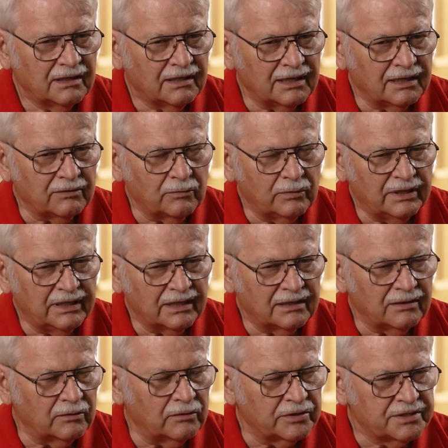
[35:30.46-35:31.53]
And we had
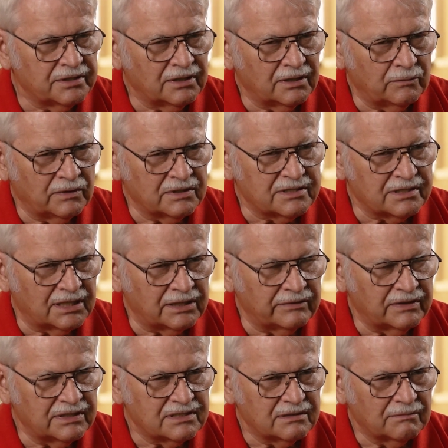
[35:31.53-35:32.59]
the ocean on one side
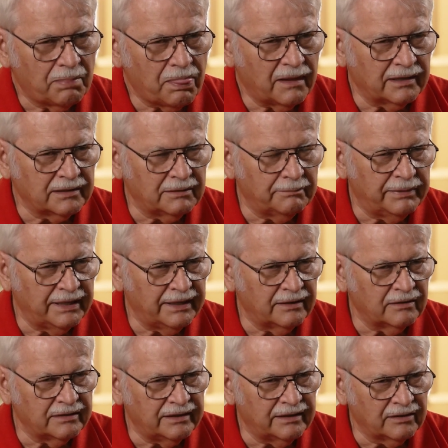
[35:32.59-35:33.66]
of us and the bay
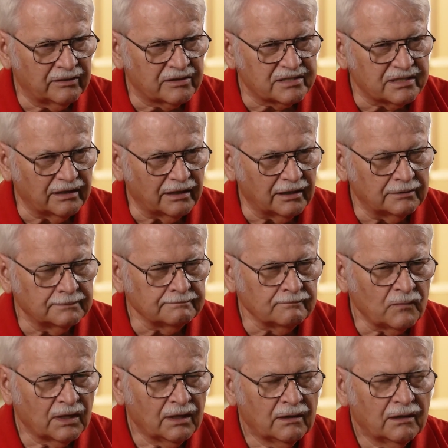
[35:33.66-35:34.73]
on the other side.
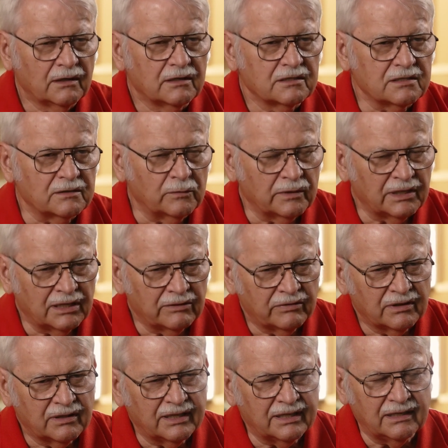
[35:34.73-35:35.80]
So
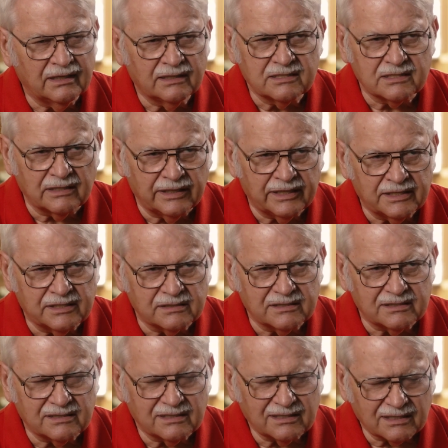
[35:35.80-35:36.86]
whenever they did stage a
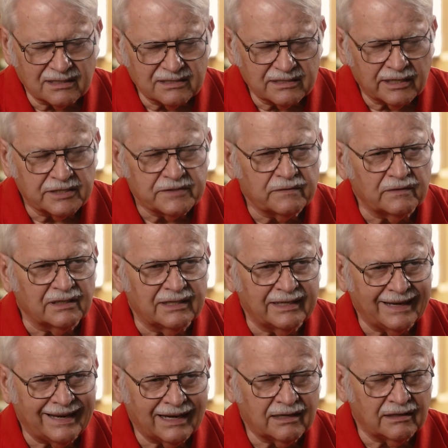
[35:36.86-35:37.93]
successful
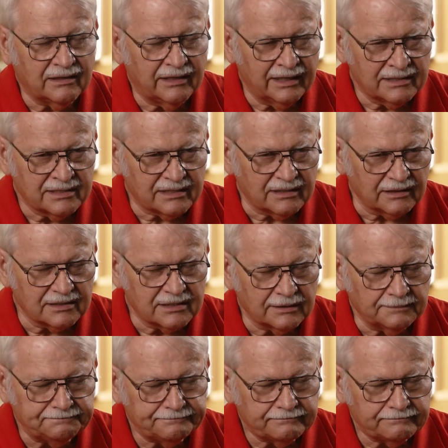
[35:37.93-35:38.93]
attack against us,